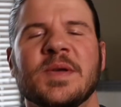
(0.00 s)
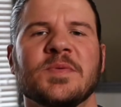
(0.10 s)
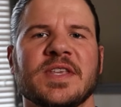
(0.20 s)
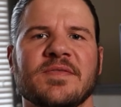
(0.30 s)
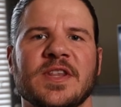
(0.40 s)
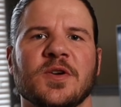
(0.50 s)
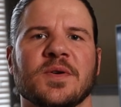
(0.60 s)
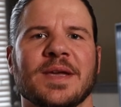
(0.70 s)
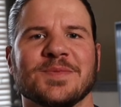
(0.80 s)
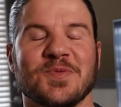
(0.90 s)
People need video
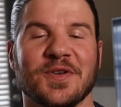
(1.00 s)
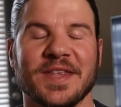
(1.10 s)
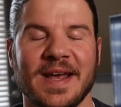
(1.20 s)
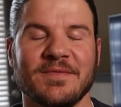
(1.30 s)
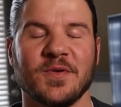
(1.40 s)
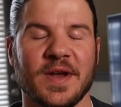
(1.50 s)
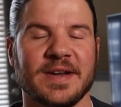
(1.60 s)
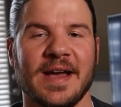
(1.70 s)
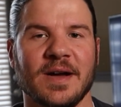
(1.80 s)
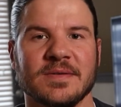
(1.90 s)
games more than ever
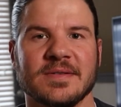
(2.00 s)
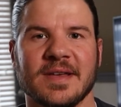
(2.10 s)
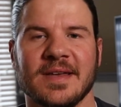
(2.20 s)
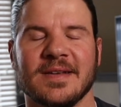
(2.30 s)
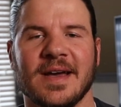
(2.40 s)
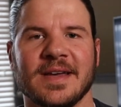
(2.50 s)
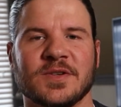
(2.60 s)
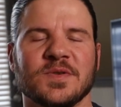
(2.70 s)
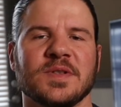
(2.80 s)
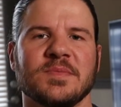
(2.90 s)
right now, and I
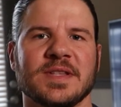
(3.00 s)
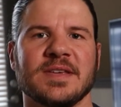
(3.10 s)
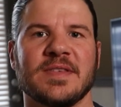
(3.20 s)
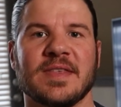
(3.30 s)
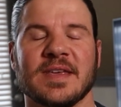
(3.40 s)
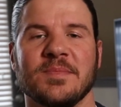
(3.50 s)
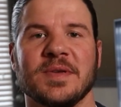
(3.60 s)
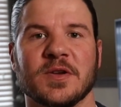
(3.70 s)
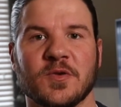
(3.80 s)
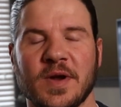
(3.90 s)
truly believe that they can
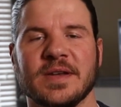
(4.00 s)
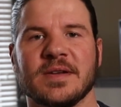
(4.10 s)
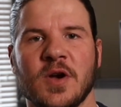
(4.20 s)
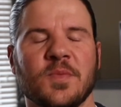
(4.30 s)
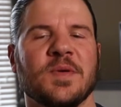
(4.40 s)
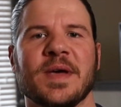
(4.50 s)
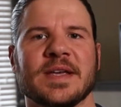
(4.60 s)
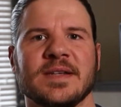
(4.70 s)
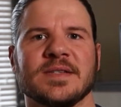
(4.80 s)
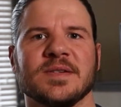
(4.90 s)
be a great coping
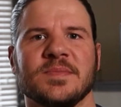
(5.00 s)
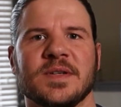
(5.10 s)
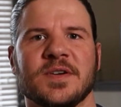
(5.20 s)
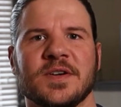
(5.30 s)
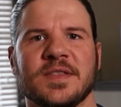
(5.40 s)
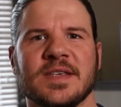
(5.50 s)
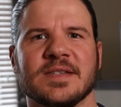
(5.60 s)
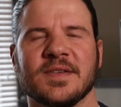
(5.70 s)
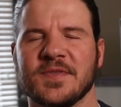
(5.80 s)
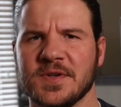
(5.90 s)
mechanism during
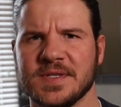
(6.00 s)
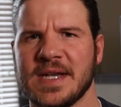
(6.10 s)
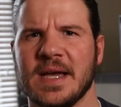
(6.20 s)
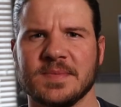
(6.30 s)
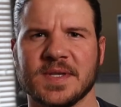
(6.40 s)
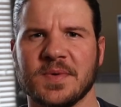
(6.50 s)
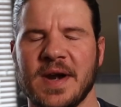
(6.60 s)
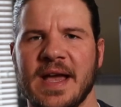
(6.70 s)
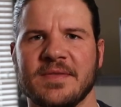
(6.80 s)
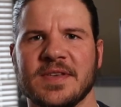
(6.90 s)
these difficult times that we're
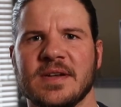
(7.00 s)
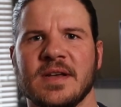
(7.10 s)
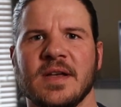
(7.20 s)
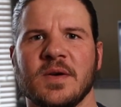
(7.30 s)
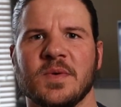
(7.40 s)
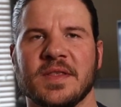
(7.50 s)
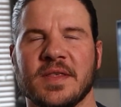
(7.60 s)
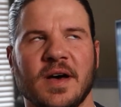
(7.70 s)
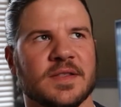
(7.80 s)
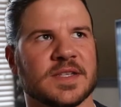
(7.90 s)
having with
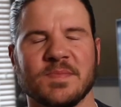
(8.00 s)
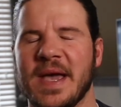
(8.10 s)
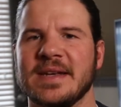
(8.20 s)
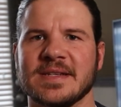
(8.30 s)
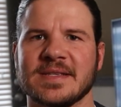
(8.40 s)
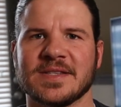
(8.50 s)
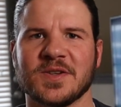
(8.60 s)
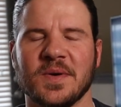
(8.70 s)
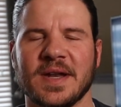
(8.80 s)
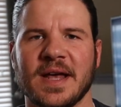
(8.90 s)
all this madness that's
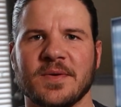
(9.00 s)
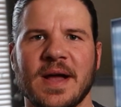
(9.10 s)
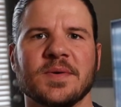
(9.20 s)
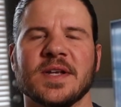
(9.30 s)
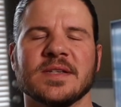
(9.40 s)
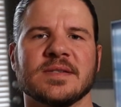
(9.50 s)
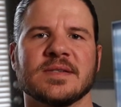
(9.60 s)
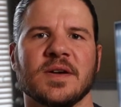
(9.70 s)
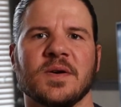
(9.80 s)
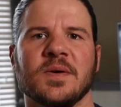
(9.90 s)
going on around us.
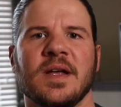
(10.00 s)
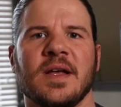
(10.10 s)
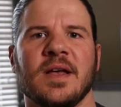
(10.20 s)
So